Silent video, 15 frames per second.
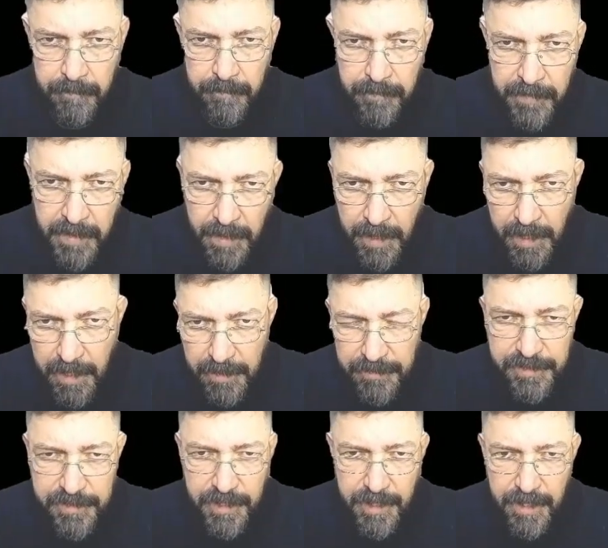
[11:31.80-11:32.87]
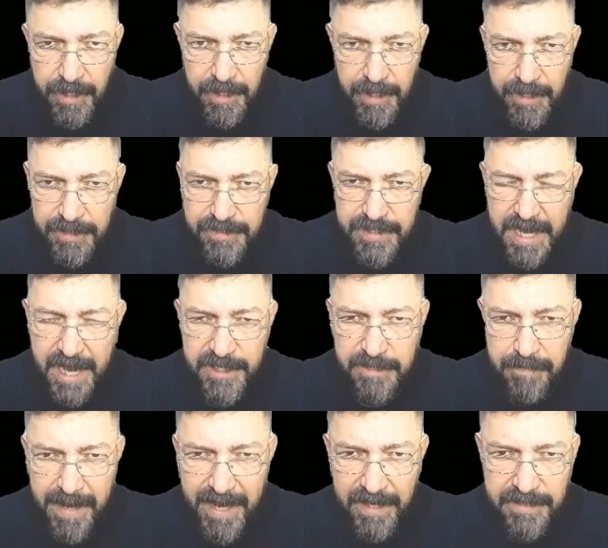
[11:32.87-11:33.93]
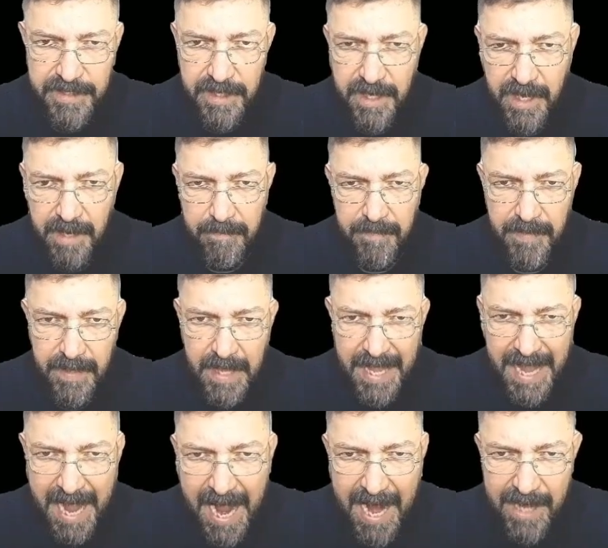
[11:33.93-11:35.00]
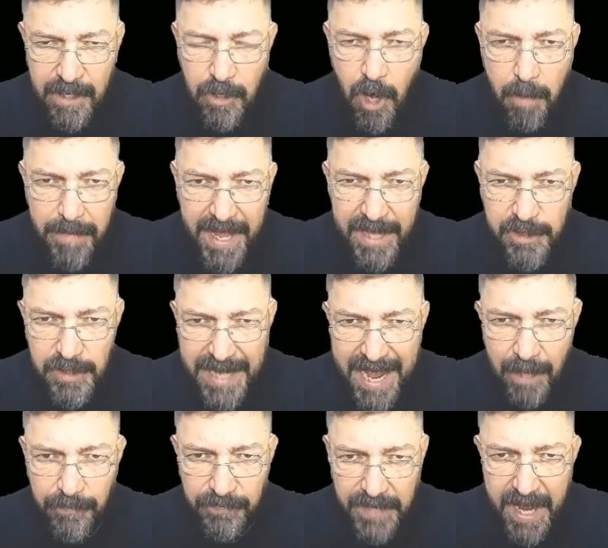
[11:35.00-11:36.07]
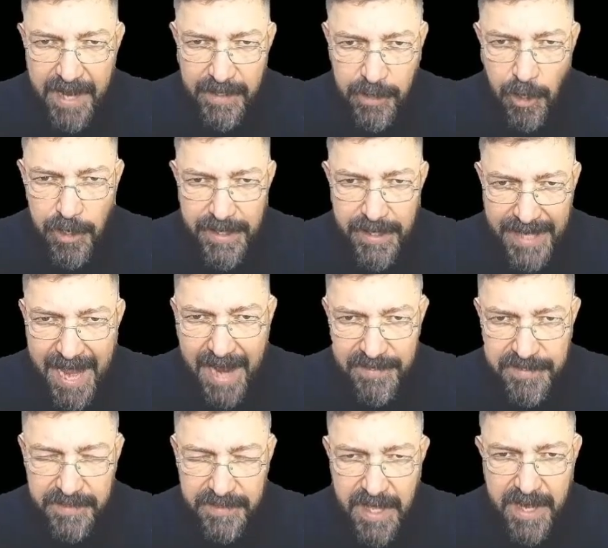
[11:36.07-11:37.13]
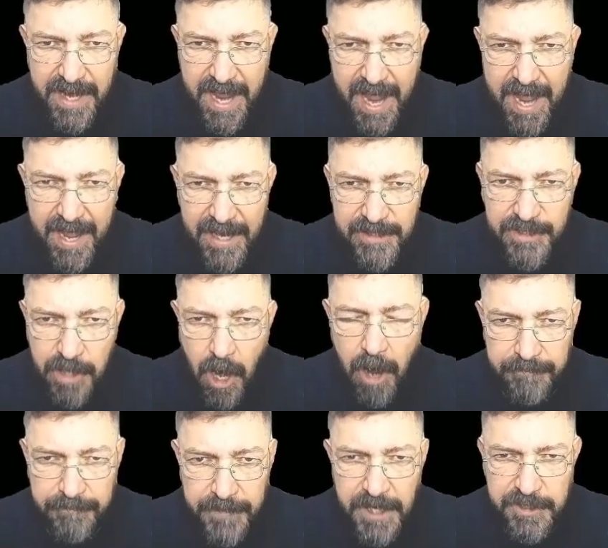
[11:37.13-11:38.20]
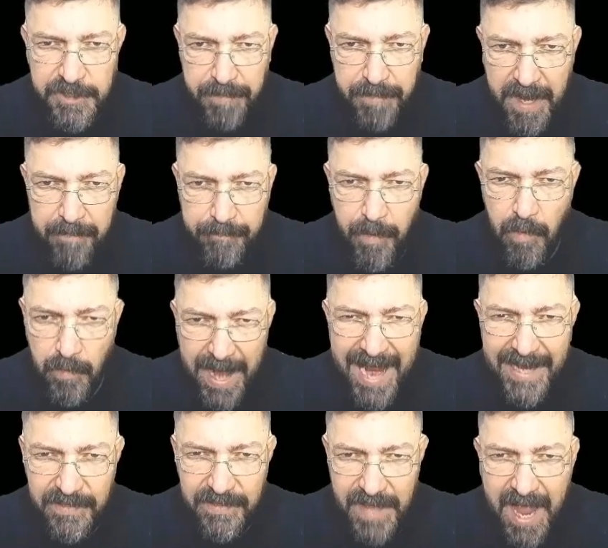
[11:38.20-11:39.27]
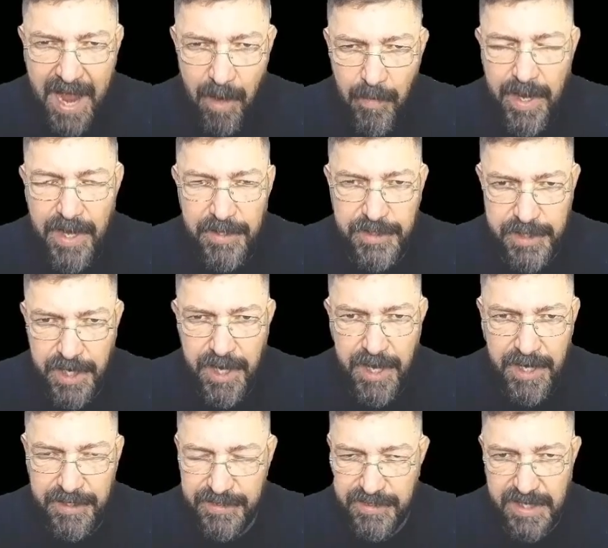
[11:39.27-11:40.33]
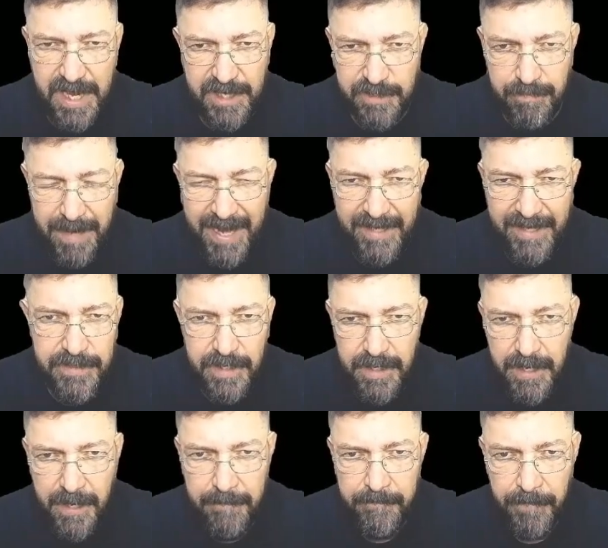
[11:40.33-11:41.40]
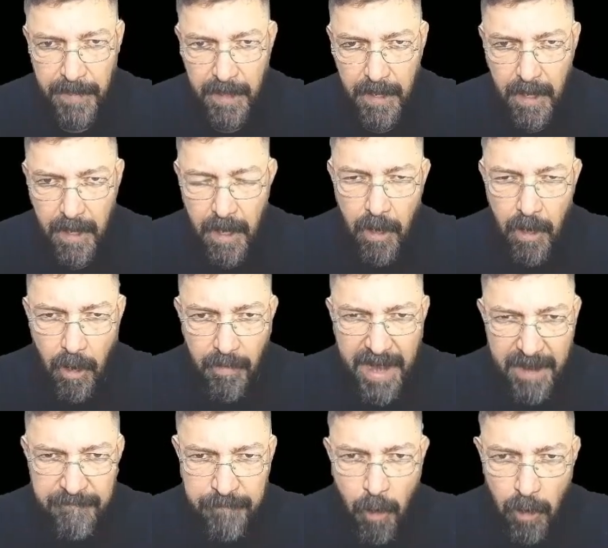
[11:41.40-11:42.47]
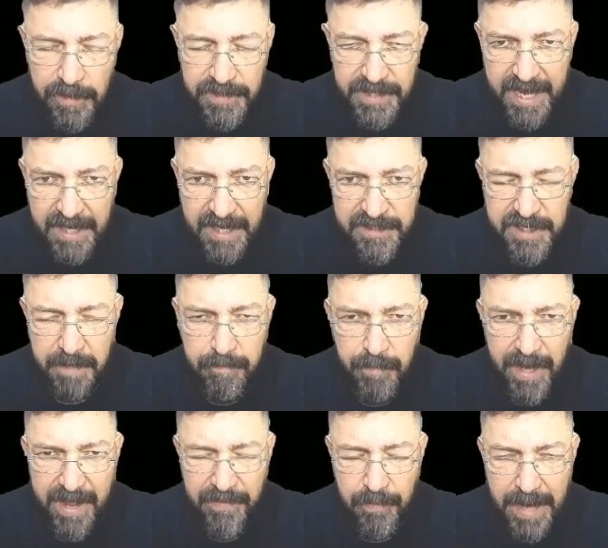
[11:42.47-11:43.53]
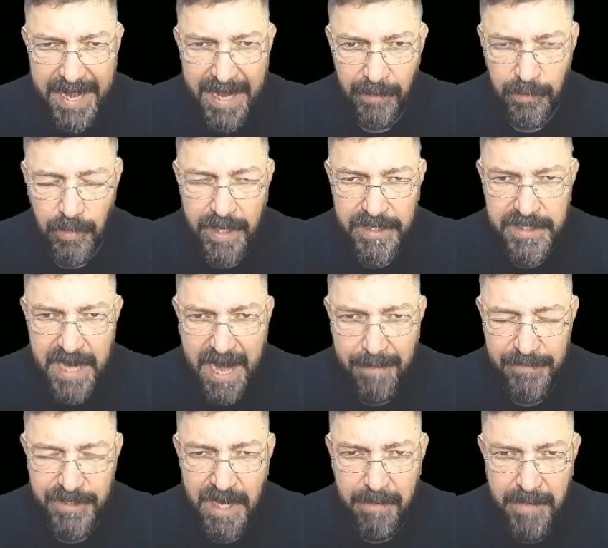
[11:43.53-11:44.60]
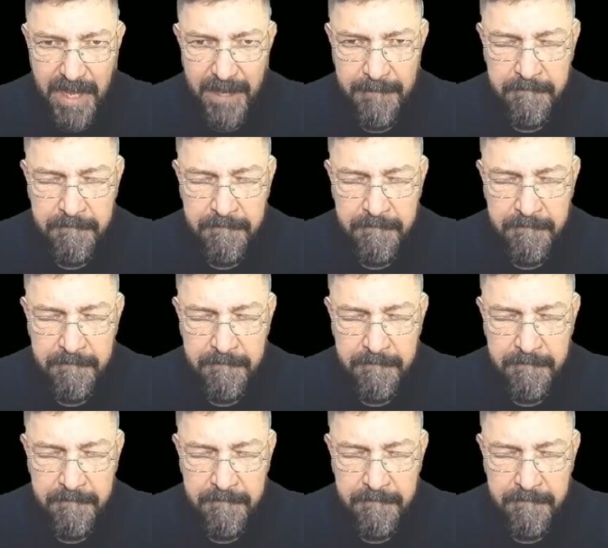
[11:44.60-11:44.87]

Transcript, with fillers: In Jesus' mighty name. I command you now, take your nasty, dirty hands off these people right now in Jesus' mighty name. All right, folks, take a deep breath right now three times. Amen.